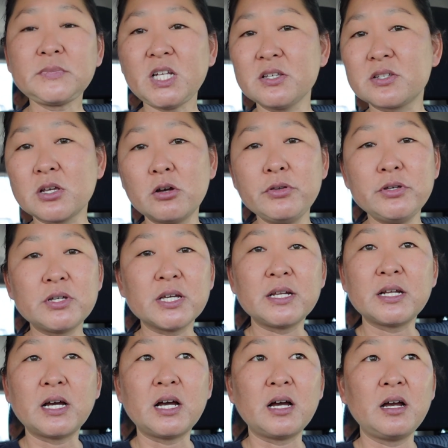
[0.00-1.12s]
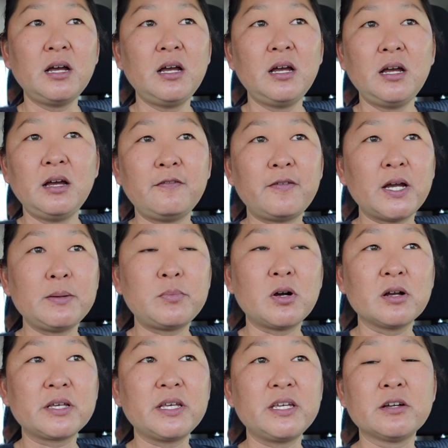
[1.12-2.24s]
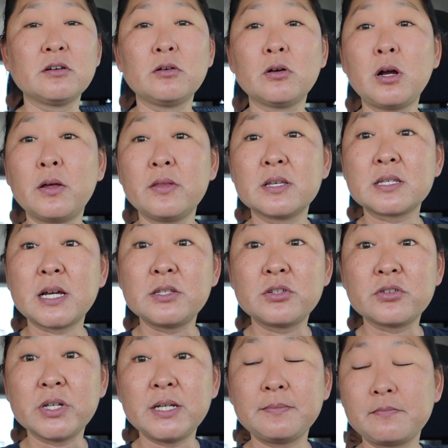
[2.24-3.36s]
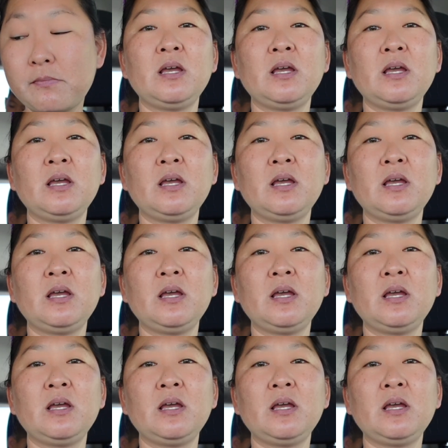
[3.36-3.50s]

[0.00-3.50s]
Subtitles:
So you can find parking here or on the side street.